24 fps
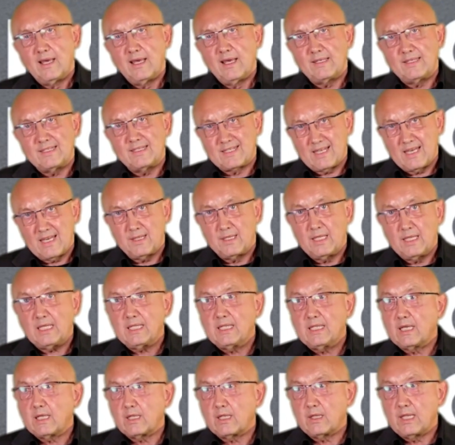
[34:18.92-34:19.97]
a design
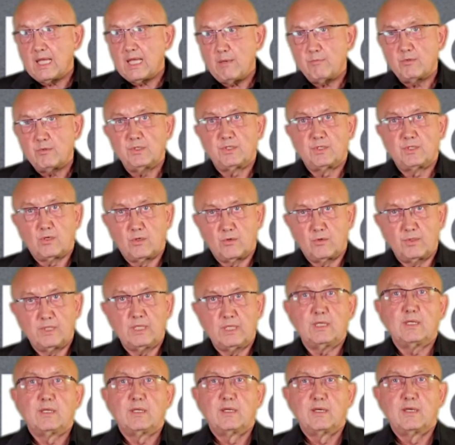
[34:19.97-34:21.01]
thinking
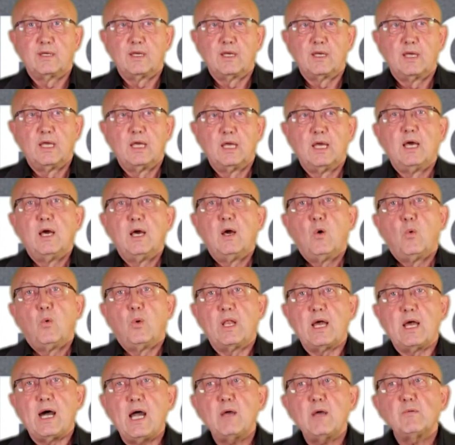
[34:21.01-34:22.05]
laboratory.
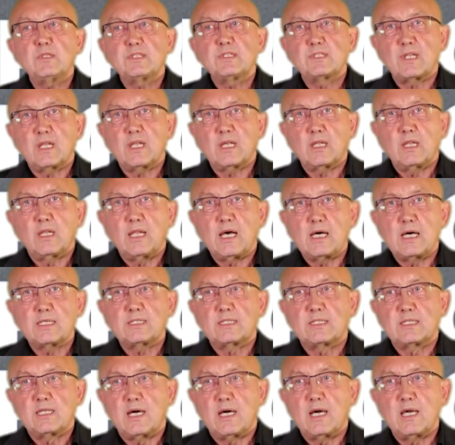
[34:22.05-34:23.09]
When I was there
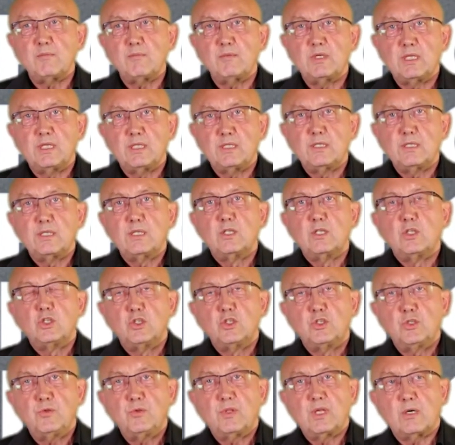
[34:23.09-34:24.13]
last time in
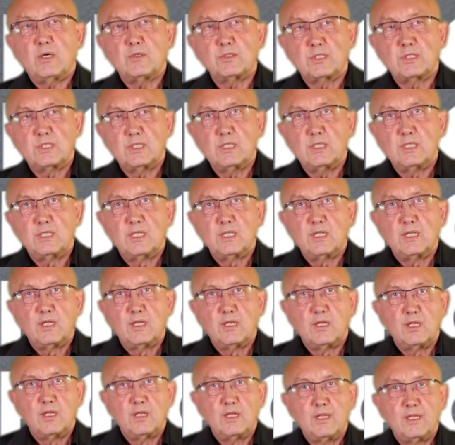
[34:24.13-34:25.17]

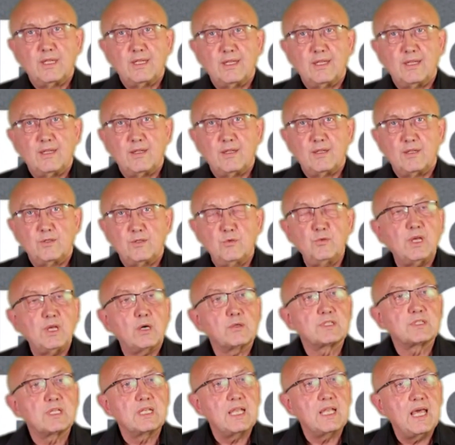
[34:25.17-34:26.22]

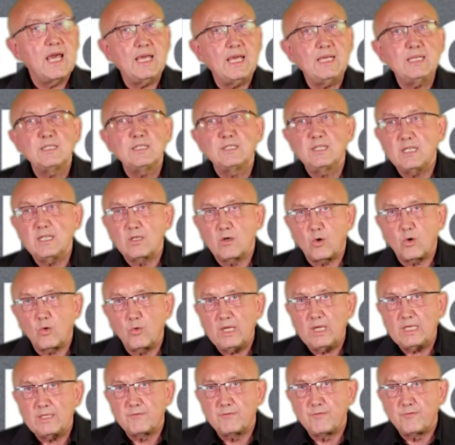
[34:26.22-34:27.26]
2018,
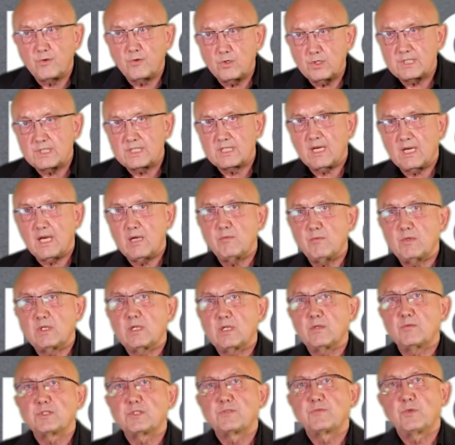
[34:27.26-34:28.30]
already first time when
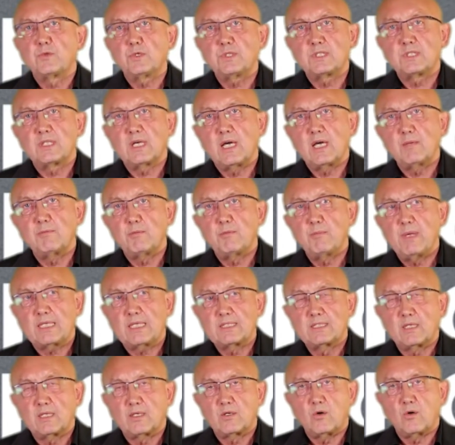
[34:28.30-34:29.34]
I was first time in
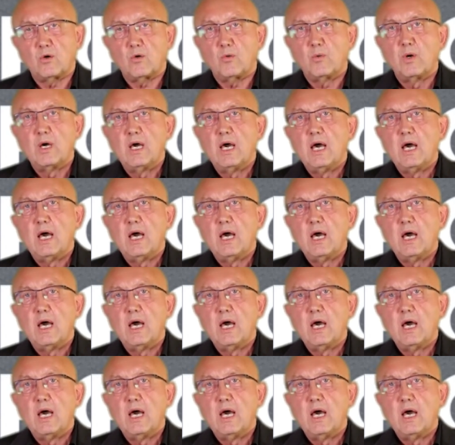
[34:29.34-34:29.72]
Mexico,